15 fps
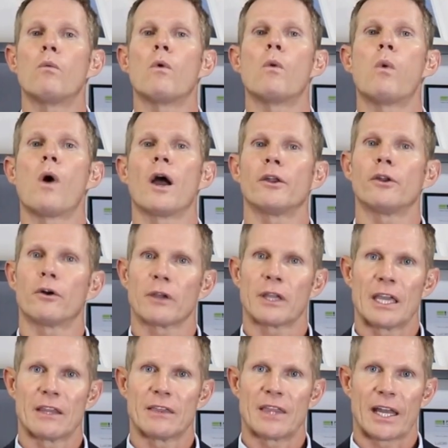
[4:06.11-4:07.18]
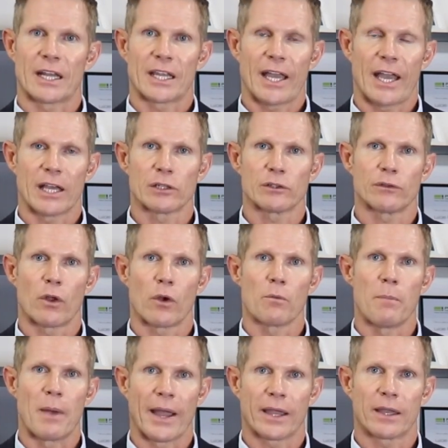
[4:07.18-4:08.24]
well, why not get that cash flow
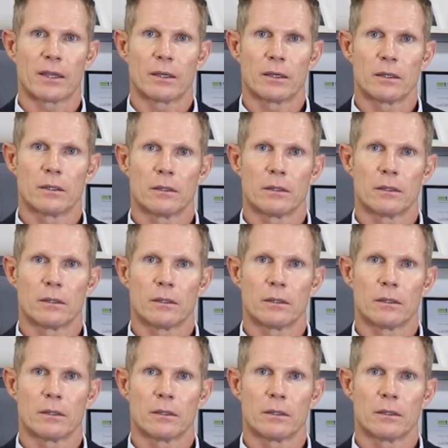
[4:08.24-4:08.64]
back